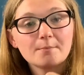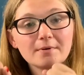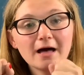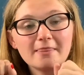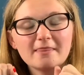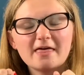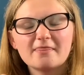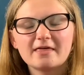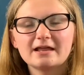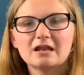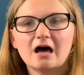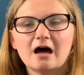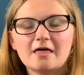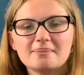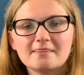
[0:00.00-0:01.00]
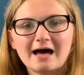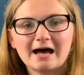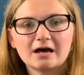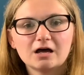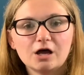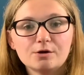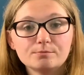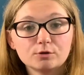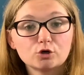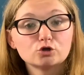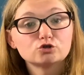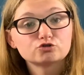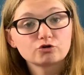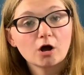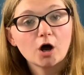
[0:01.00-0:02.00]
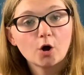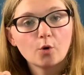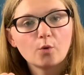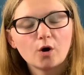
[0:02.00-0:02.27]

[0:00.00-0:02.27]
and then they learn that control